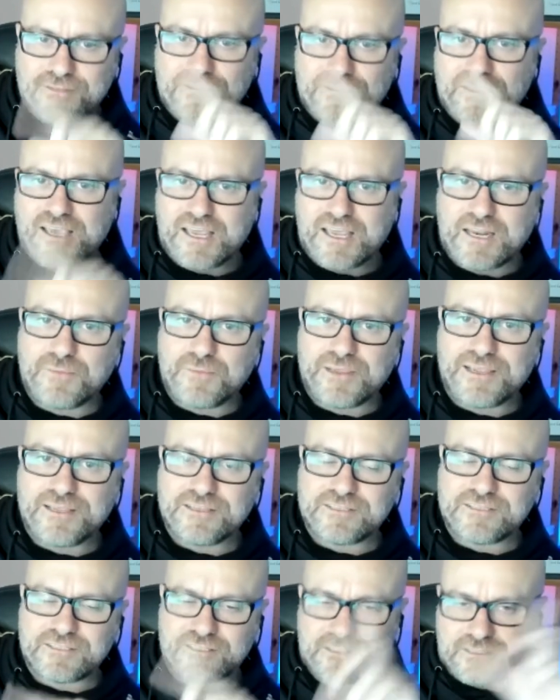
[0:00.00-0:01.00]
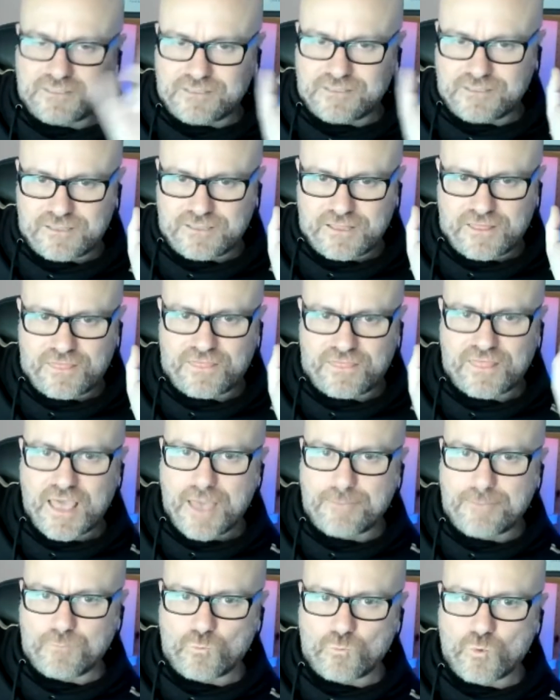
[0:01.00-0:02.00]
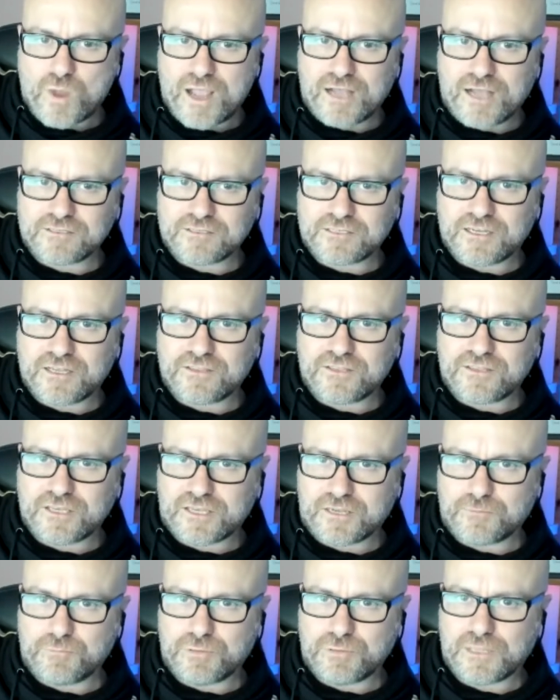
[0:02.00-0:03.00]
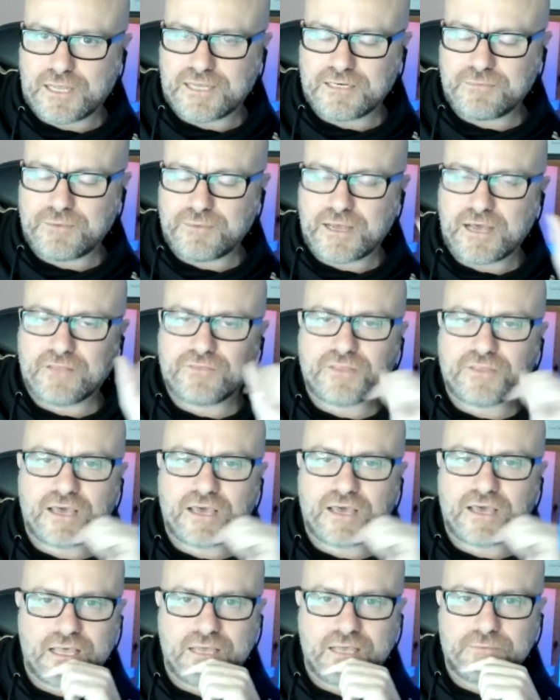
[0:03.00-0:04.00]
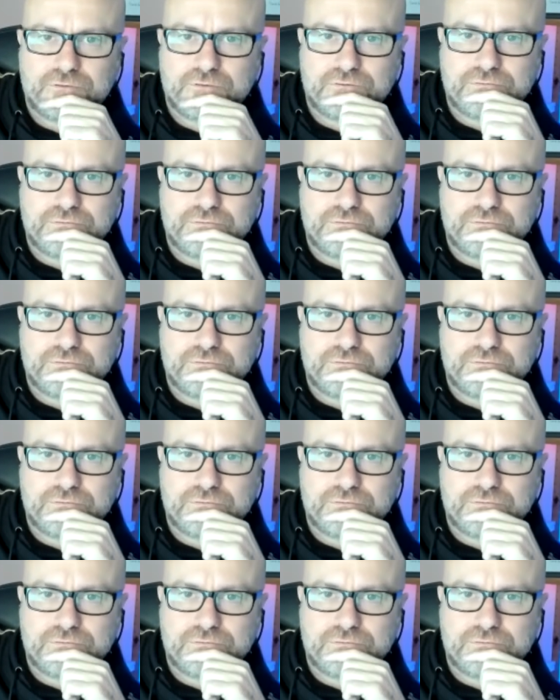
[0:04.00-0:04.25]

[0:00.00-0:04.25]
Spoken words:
The enemy is that wowser that complained about that label.